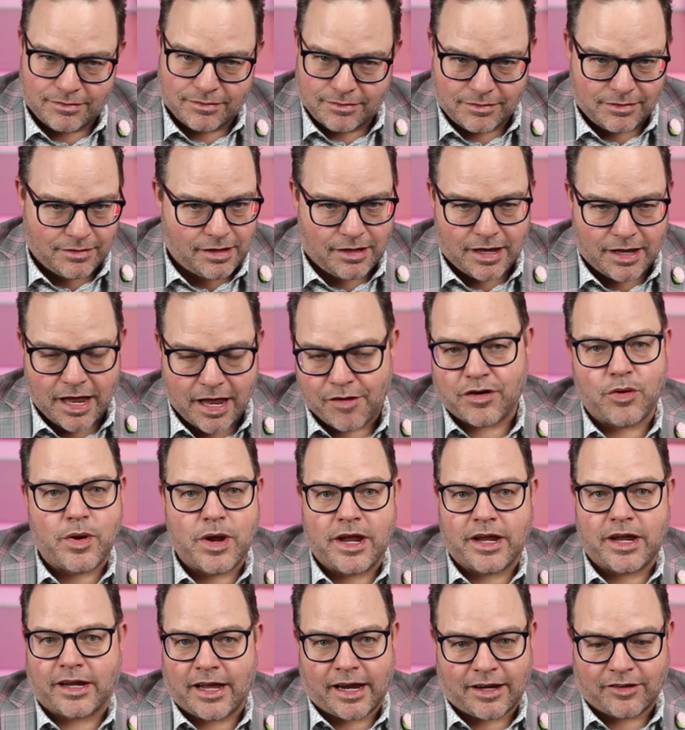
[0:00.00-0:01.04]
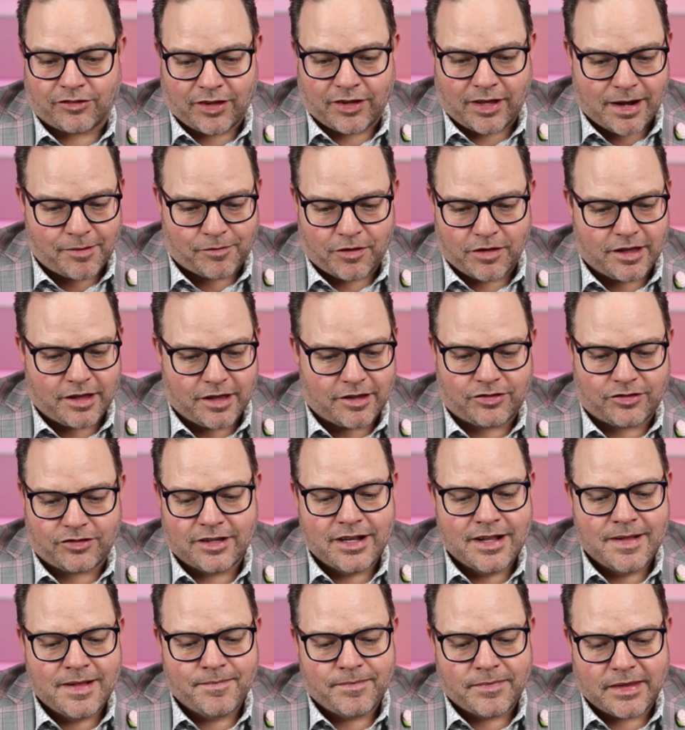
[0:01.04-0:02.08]
every week I can sign up for this.
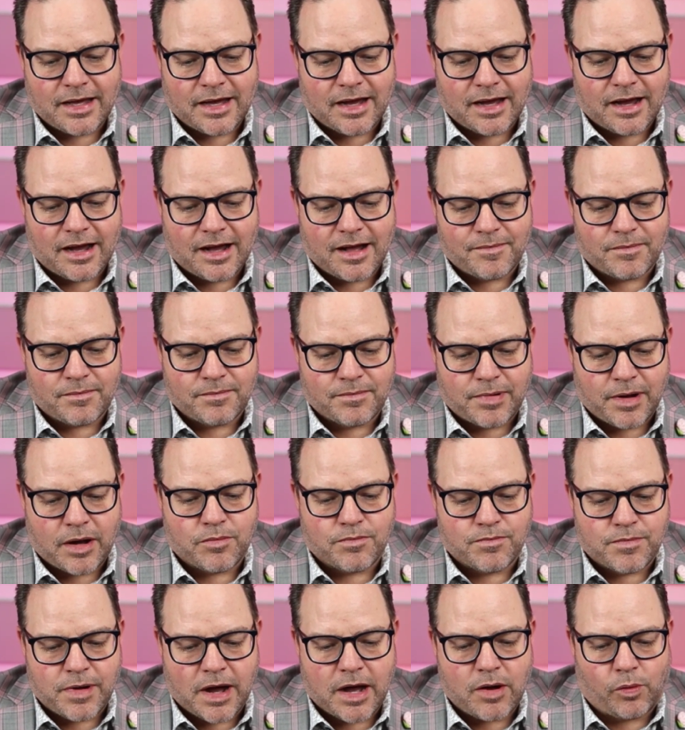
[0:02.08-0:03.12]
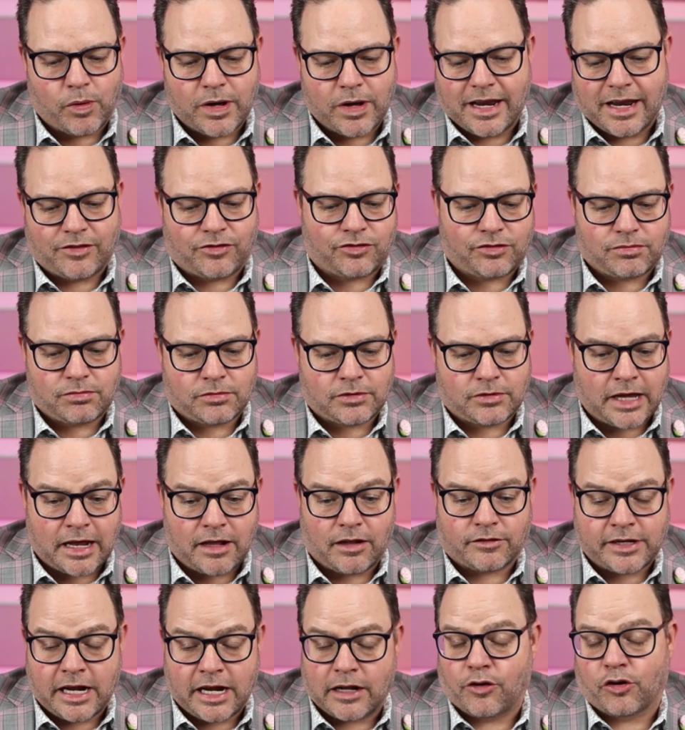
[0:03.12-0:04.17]
But when it's
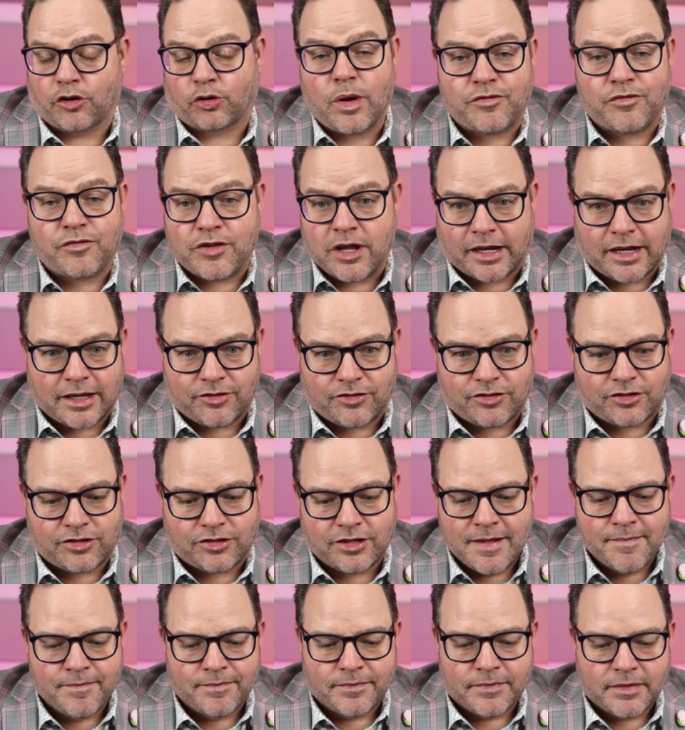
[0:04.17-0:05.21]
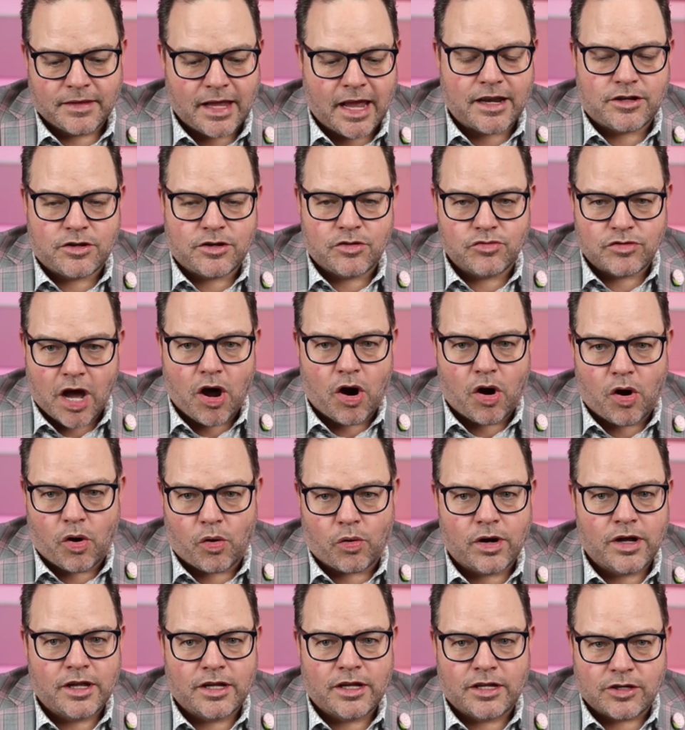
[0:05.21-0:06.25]
Taylor Swift tickets and
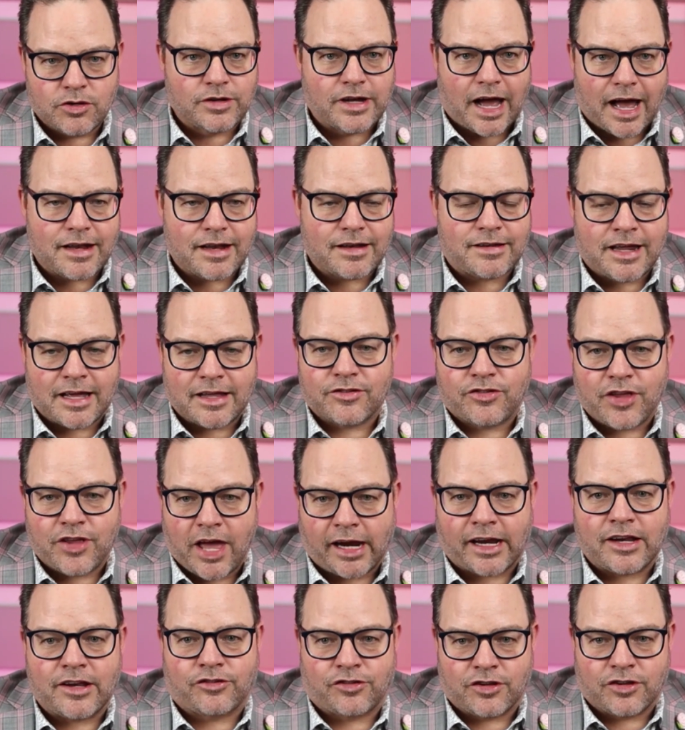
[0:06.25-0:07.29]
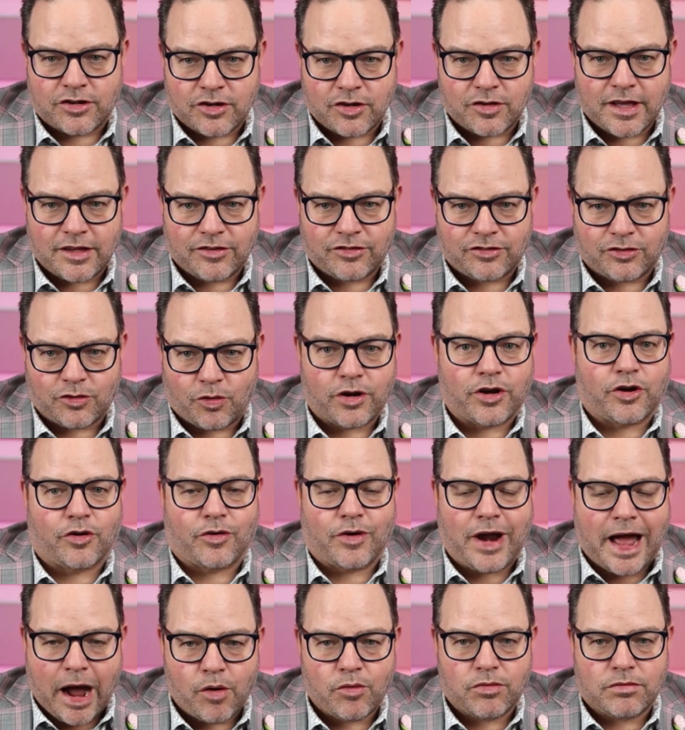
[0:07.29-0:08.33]
you got 10 seconds to do this or you're
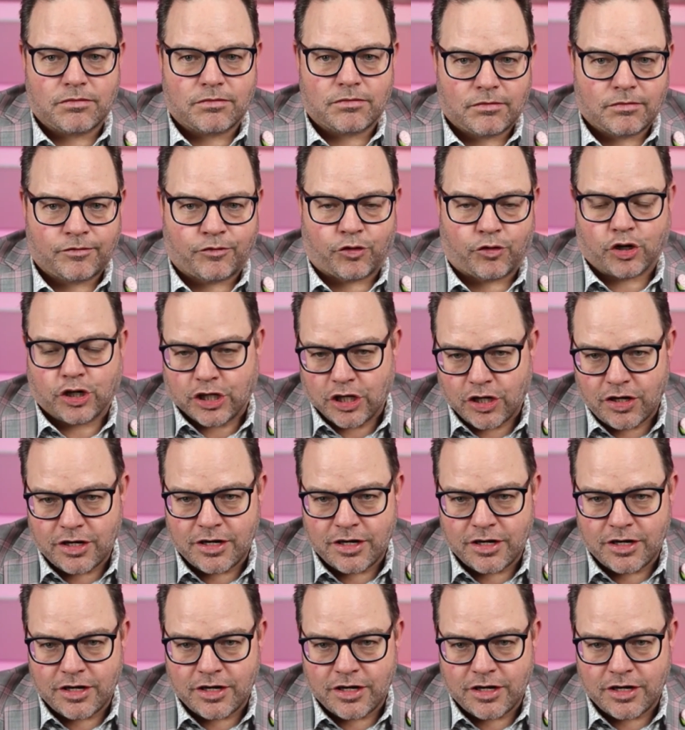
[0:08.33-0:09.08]
out for good,